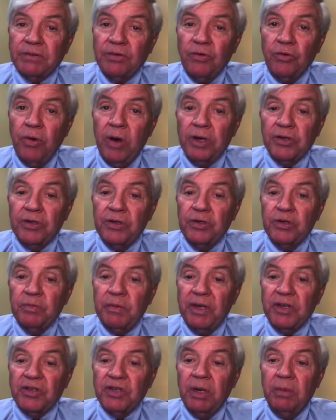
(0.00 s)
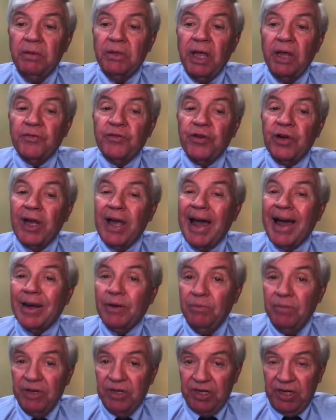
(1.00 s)
of questions may stimulate
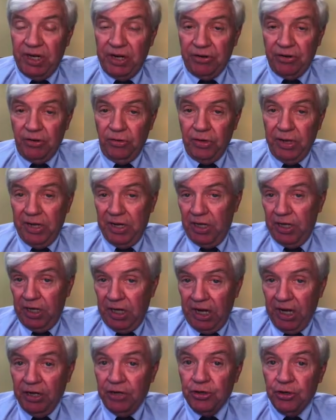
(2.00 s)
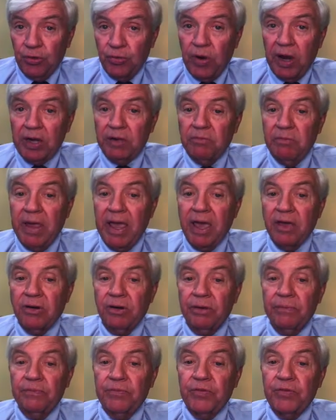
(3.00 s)
forgotten material in an indirect manner.